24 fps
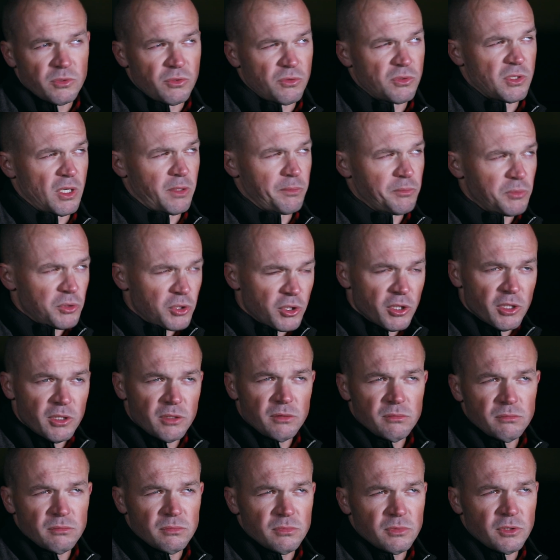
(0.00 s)
Do something
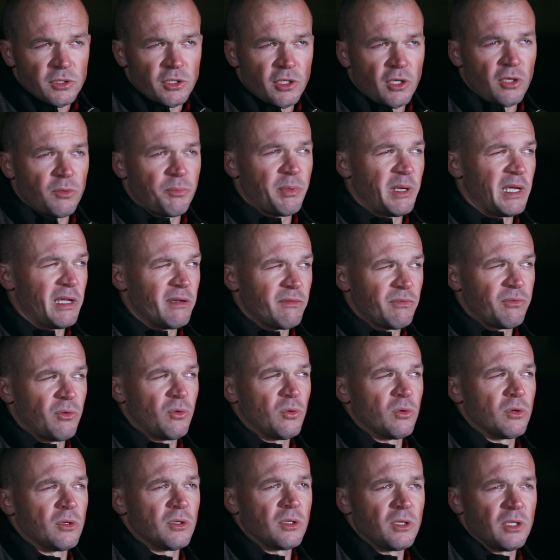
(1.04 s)
good, you know, pay it
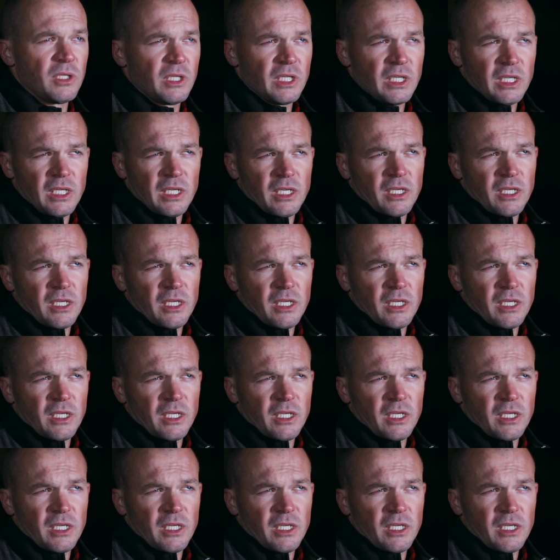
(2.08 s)
forward,